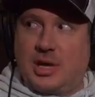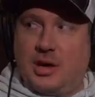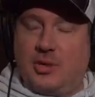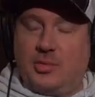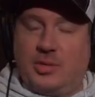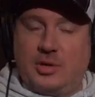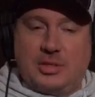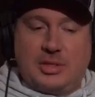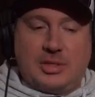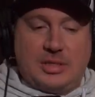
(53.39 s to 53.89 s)
I
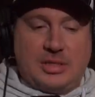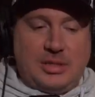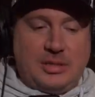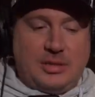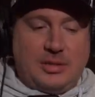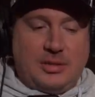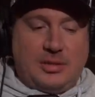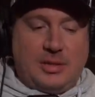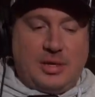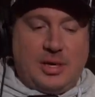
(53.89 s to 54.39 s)
went to see
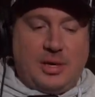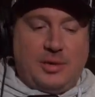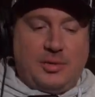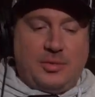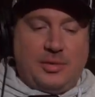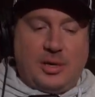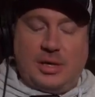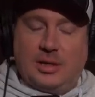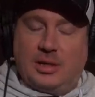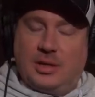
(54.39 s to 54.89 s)
Nathaniel
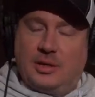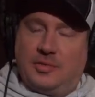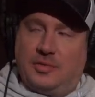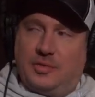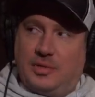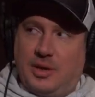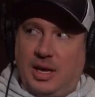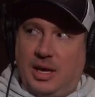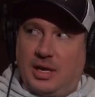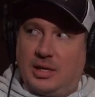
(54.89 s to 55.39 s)

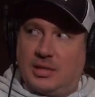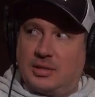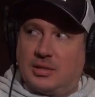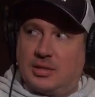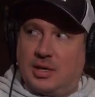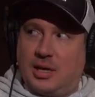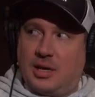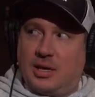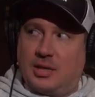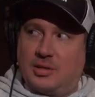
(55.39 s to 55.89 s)
Rateliff and
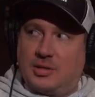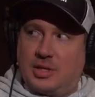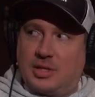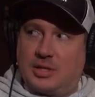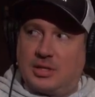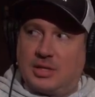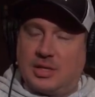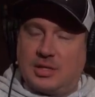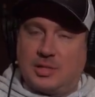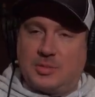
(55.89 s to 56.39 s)
uh,
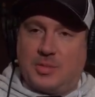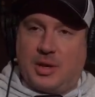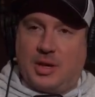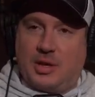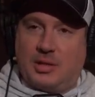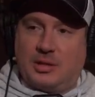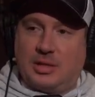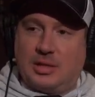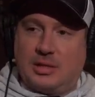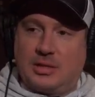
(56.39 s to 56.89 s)
Jason
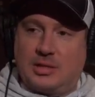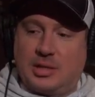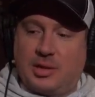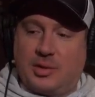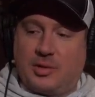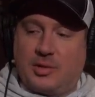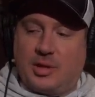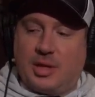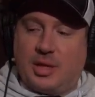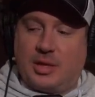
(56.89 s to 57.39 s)
Isbell, lead
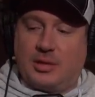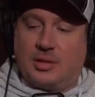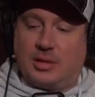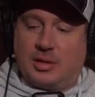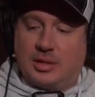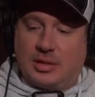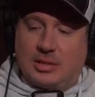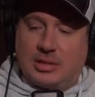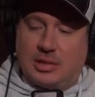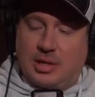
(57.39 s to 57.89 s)
singer and the
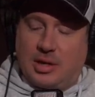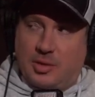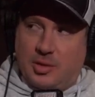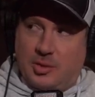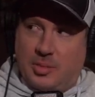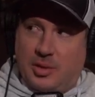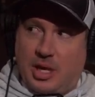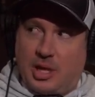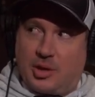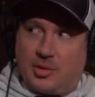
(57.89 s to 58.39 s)
lead singer of
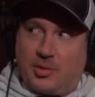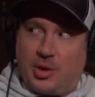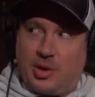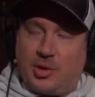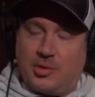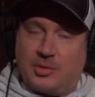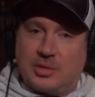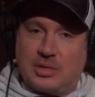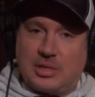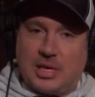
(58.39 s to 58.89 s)
the Black
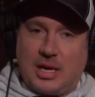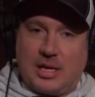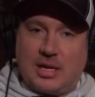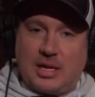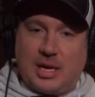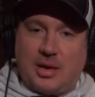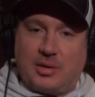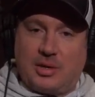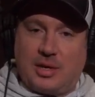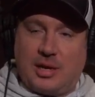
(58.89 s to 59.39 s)
Crowes, and
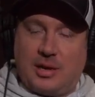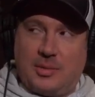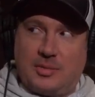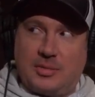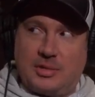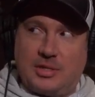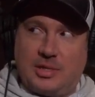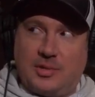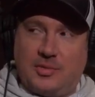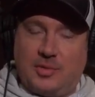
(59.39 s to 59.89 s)
out came
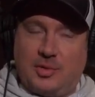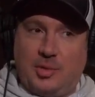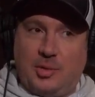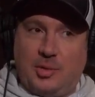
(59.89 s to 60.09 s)
Stephen